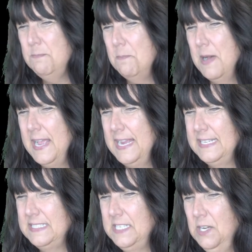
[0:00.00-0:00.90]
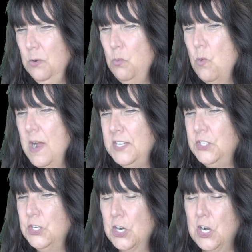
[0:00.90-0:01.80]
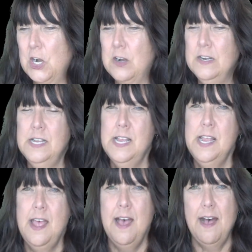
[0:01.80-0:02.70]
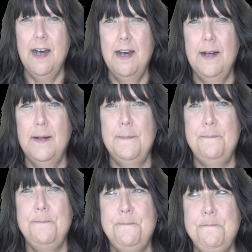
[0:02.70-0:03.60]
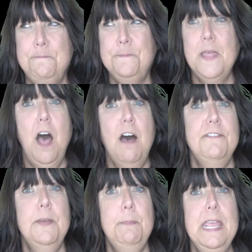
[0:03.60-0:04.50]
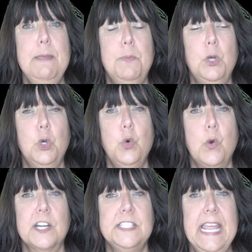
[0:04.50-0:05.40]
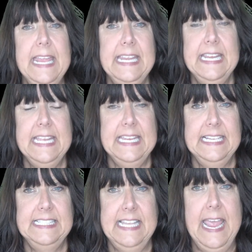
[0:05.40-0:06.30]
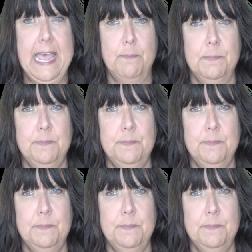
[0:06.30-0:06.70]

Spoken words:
might wonder, of the people who are taking an exam